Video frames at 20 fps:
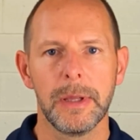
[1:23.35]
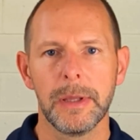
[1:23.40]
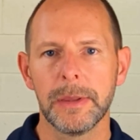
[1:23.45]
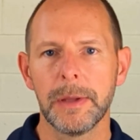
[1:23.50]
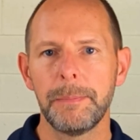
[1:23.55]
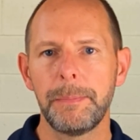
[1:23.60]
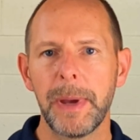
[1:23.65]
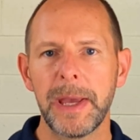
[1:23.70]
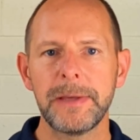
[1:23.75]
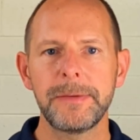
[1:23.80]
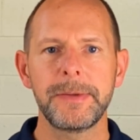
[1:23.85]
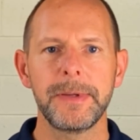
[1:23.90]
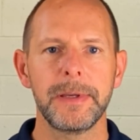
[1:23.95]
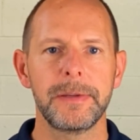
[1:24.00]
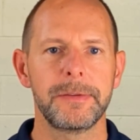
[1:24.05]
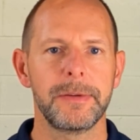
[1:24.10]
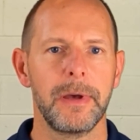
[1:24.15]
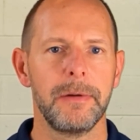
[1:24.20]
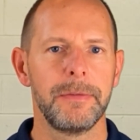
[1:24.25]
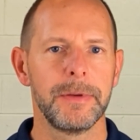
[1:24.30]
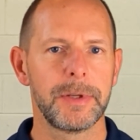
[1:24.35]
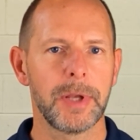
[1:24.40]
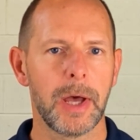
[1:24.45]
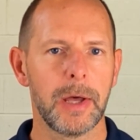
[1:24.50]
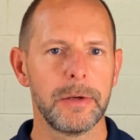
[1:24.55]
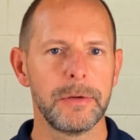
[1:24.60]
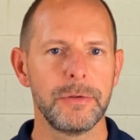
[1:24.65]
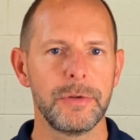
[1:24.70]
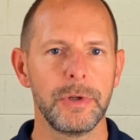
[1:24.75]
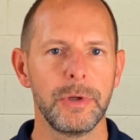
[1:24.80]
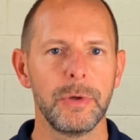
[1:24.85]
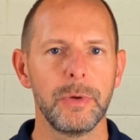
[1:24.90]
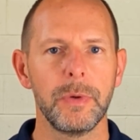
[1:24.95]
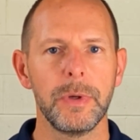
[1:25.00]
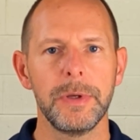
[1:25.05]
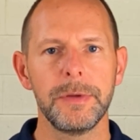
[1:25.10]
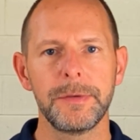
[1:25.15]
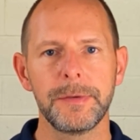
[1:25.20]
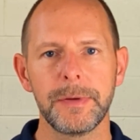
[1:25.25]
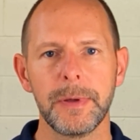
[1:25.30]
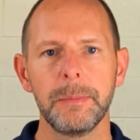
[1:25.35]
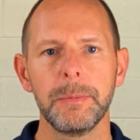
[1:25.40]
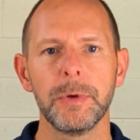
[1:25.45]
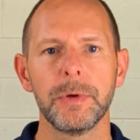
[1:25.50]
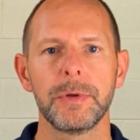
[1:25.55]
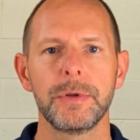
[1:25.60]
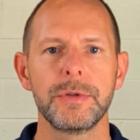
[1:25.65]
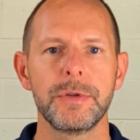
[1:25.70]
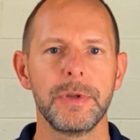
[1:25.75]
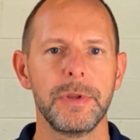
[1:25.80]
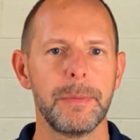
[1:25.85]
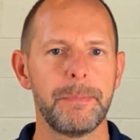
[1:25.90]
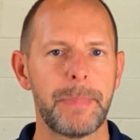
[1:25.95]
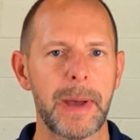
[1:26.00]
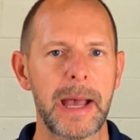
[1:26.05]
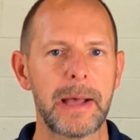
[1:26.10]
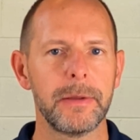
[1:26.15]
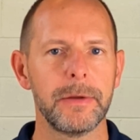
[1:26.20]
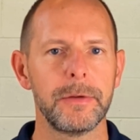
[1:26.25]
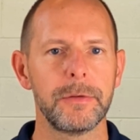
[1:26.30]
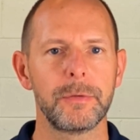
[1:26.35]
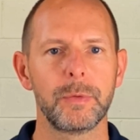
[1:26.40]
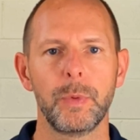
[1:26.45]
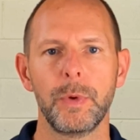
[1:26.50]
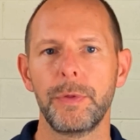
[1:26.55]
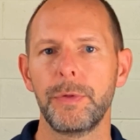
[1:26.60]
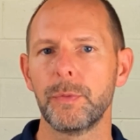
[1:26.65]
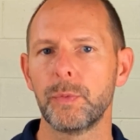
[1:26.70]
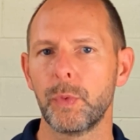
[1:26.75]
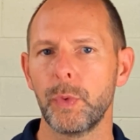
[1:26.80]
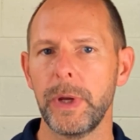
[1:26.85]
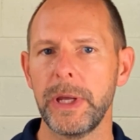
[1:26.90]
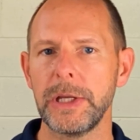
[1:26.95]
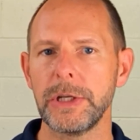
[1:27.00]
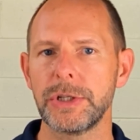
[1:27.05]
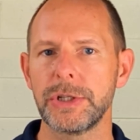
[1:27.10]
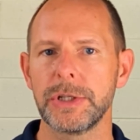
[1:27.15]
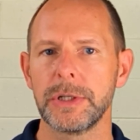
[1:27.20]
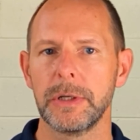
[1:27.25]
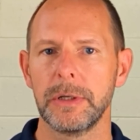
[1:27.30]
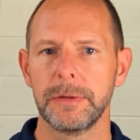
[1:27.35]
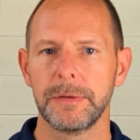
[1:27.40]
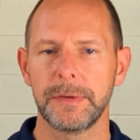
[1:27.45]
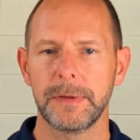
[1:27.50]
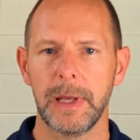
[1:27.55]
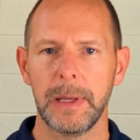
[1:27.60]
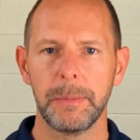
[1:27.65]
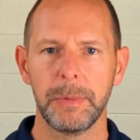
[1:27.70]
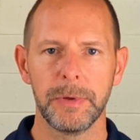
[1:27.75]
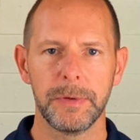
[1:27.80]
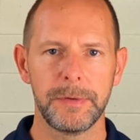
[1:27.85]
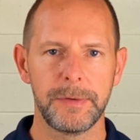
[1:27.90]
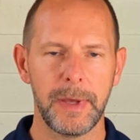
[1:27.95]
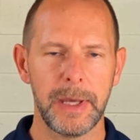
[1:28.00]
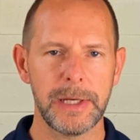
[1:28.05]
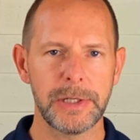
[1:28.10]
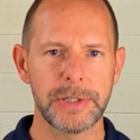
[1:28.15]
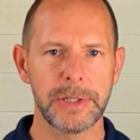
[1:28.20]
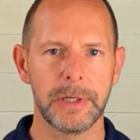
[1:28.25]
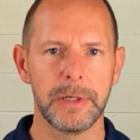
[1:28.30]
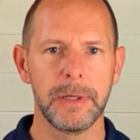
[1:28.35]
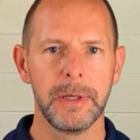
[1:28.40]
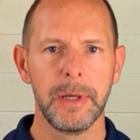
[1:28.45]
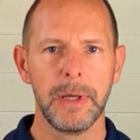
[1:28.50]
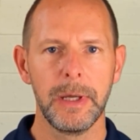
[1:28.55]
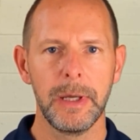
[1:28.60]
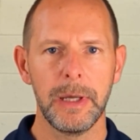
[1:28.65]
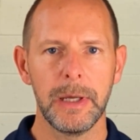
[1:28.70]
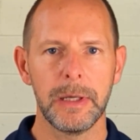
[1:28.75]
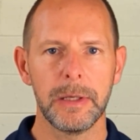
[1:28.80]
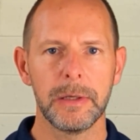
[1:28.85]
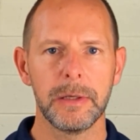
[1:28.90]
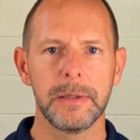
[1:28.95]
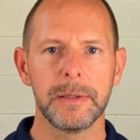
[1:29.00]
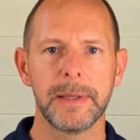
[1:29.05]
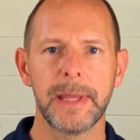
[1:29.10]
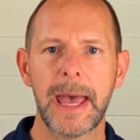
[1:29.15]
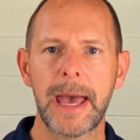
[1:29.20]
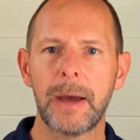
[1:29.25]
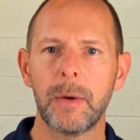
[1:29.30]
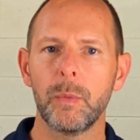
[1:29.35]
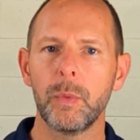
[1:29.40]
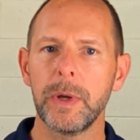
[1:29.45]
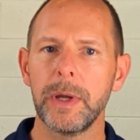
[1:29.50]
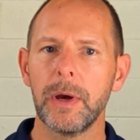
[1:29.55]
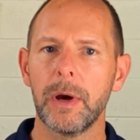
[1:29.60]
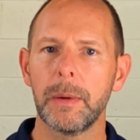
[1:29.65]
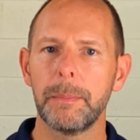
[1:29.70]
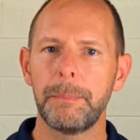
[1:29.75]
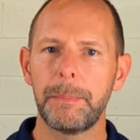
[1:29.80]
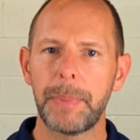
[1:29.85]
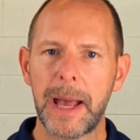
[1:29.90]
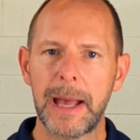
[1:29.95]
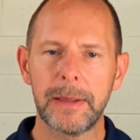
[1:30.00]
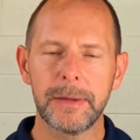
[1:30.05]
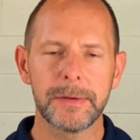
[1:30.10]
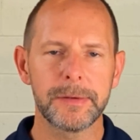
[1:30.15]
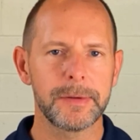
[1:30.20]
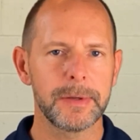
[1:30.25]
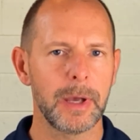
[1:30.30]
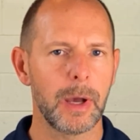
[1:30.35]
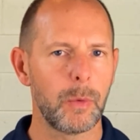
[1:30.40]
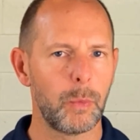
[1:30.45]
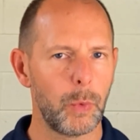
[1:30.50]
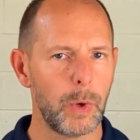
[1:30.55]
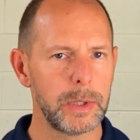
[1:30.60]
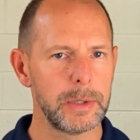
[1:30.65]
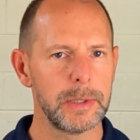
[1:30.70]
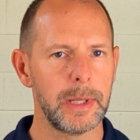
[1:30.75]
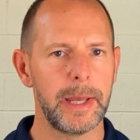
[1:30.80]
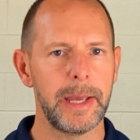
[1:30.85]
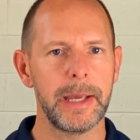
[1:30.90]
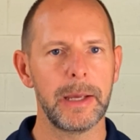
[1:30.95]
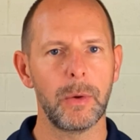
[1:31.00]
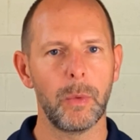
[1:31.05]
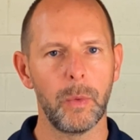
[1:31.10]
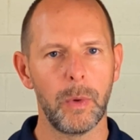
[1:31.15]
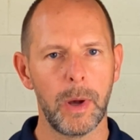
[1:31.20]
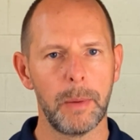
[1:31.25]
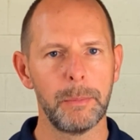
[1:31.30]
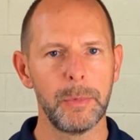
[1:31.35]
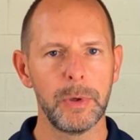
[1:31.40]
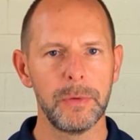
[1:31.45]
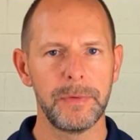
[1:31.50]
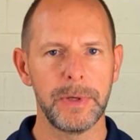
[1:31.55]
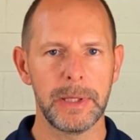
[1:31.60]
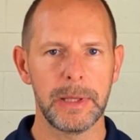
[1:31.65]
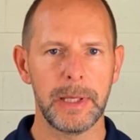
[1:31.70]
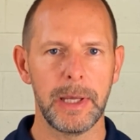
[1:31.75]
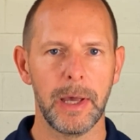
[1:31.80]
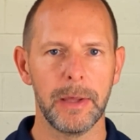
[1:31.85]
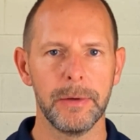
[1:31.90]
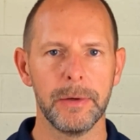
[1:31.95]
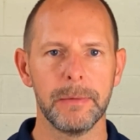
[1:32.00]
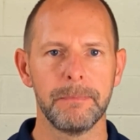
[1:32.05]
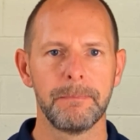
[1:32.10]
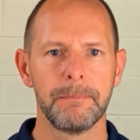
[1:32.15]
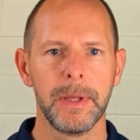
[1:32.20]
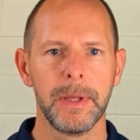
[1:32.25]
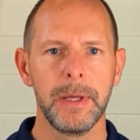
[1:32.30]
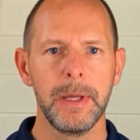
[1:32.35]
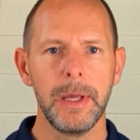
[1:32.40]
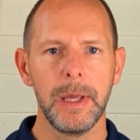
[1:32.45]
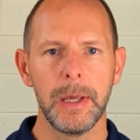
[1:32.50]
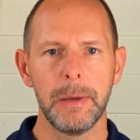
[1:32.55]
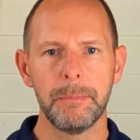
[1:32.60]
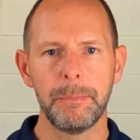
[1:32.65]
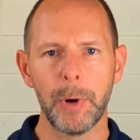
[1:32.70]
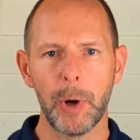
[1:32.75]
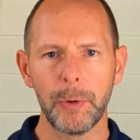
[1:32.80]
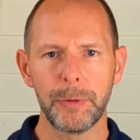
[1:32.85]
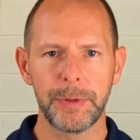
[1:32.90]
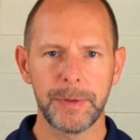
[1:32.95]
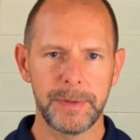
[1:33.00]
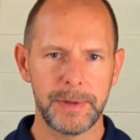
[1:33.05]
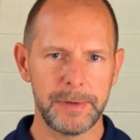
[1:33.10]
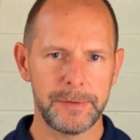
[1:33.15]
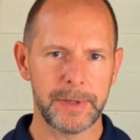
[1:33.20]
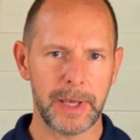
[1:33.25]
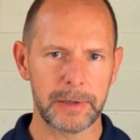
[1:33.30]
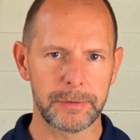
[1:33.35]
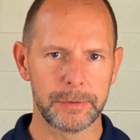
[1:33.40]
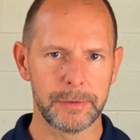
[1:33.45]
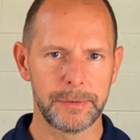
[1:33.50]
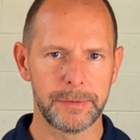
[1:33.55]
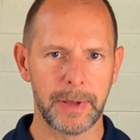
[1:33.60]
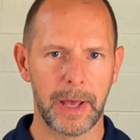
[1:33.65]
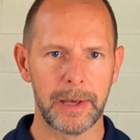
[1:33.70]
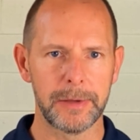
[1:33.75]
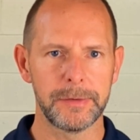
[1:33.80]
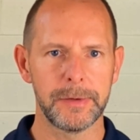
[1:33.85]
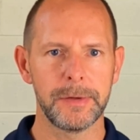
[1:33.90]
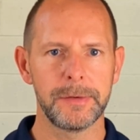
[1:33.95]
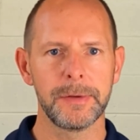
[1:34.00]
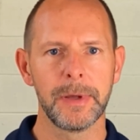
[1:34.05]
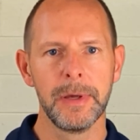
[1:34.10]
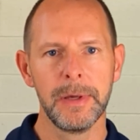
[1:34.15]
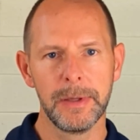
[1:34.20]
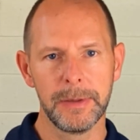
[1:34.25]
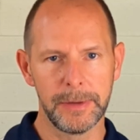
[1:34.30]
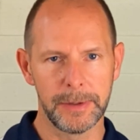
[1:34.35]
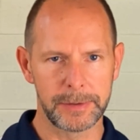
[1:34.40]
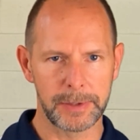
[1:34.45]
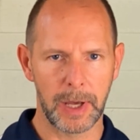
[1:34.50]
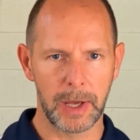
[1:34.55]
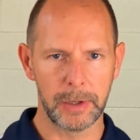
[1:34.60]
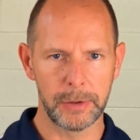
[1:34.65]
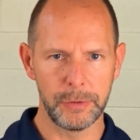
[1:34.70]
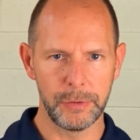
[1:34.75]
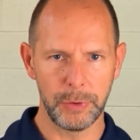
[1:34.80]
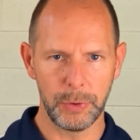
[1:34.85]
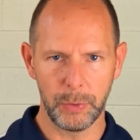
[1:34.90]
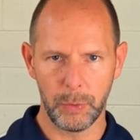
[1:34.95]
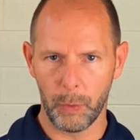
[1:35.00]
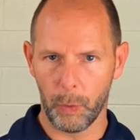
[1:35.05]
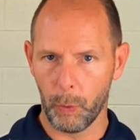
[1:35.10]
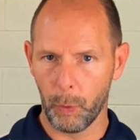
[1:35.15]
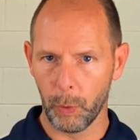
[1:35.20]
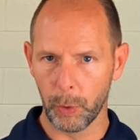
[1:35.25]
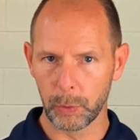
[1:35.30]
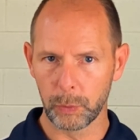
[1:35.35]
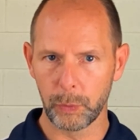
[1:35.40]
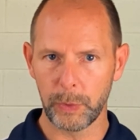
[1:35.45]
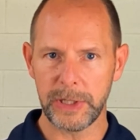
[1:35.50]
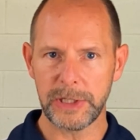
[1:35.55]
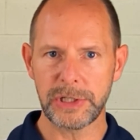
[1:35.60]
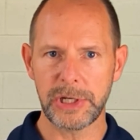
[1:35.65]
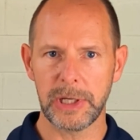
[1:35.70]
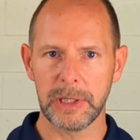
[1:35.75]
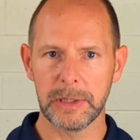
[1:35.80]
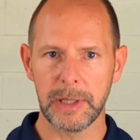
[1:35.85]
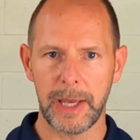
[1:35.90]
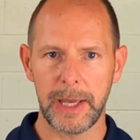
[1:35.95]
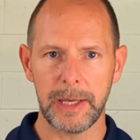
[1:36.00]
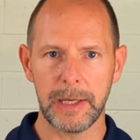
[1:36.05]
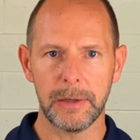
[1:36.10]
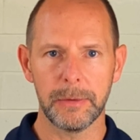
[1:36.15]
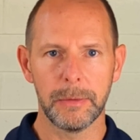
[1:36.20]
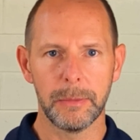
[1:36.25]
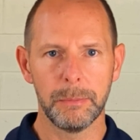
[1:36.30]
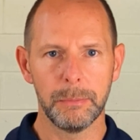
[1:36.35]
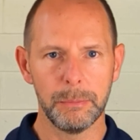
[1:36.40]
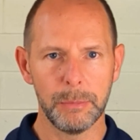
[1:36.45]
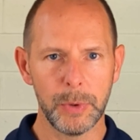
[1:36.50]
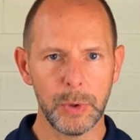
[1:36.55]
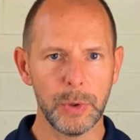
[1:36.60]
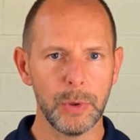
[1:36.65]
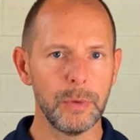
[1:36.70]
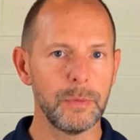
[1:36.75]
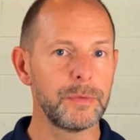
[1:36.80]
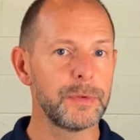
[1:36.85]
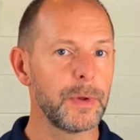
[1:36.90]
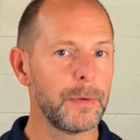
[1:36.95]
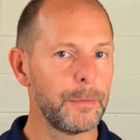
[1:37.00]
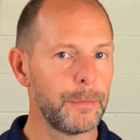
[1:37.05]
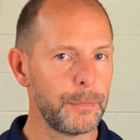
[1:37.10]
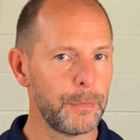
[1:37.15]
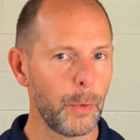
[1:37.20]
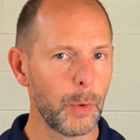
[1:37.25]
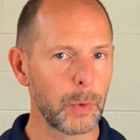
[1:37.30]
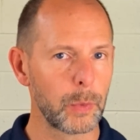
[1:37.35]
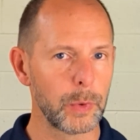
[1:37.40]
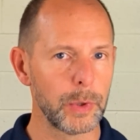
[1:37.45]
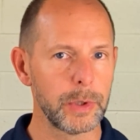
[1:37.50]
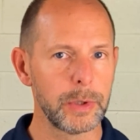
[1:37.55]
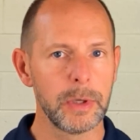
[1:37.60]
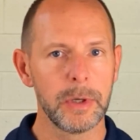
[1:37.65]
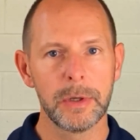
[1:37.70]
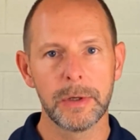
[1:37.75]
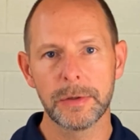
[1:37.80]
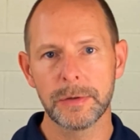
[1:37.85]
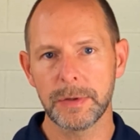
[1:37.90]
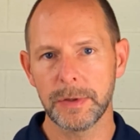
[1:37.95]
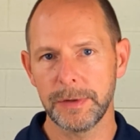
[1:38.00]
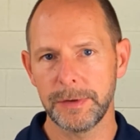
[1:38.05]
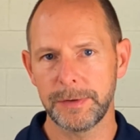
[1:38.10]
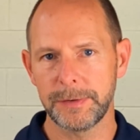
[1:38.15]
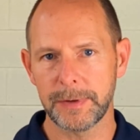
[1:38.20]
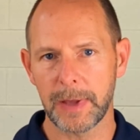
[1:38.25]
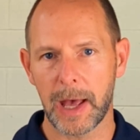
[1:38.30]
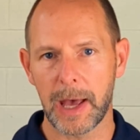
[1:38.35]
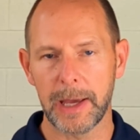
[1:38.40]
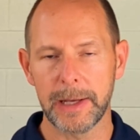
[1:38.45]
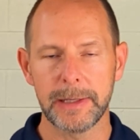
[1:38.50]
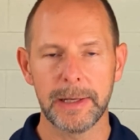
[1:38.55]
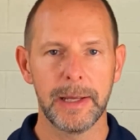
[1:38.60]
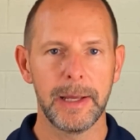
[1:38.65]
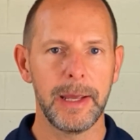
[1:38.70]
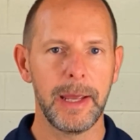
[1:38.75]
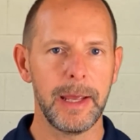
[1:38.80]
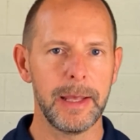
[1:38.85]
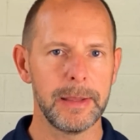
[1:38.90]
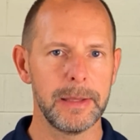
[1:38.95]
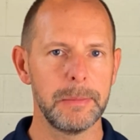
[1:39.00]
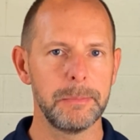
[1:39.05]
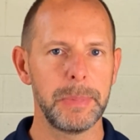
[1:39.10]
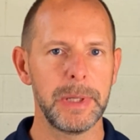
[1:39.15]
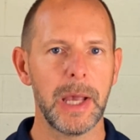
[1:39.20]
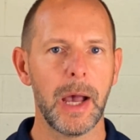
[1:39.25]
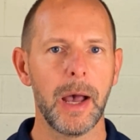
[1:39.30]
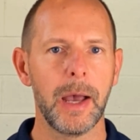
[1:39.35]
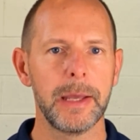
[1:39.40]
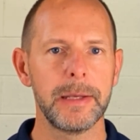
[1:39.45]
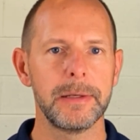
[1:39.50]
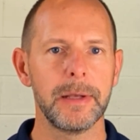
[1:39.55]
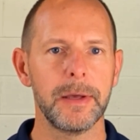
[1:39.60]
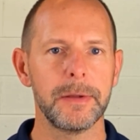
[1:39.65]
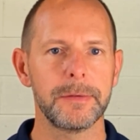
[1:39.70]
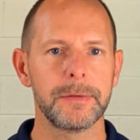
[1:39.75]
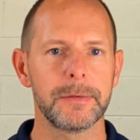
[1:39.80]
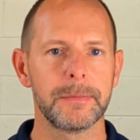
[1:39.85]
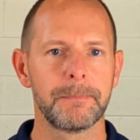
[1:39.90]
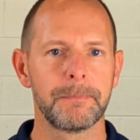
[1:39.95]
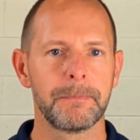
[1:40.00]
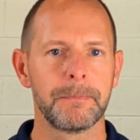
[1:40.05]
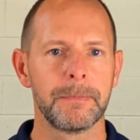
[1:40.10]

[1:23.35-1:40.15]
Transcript: The basics of a tendu is similar to the balance with reach, stabilization, in that we are balancing on one leg while moving the other. In both of these exercises, the tendu or reaching leg moves forward, to the side, and then behind us.